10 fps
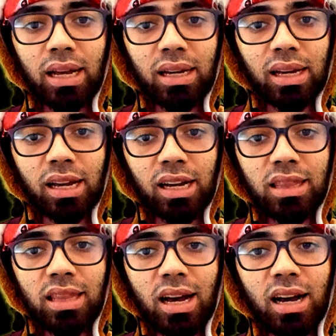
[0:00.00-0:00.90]

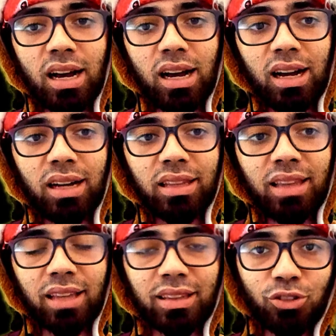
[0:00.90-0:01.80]
kinda that
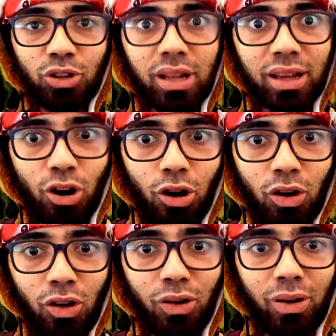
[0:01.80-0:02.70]
you're like
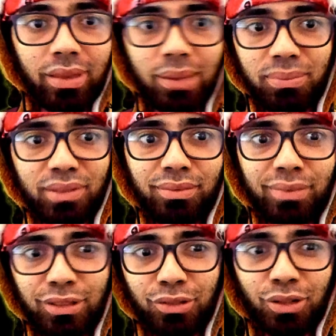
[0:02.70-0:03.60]
oh and then boom
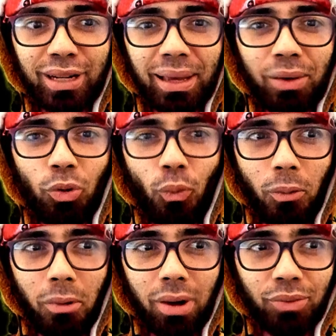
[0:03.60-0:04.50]
and you're like
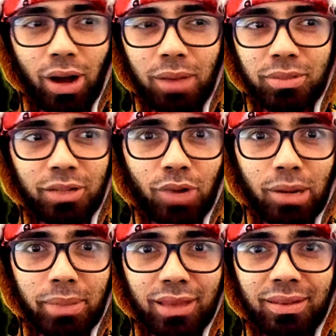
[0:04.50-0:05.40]
oh why i'm seeing
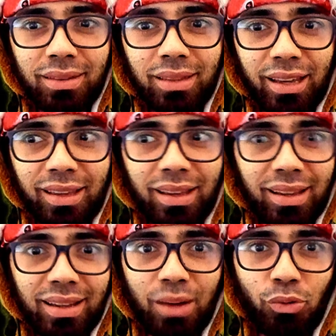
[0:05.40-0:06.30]
ramen like
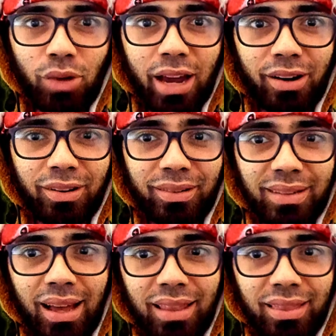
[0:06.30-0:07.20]
we are
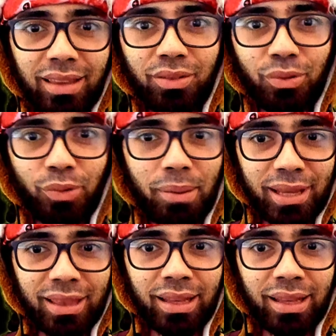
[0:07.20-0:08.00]
and then ramen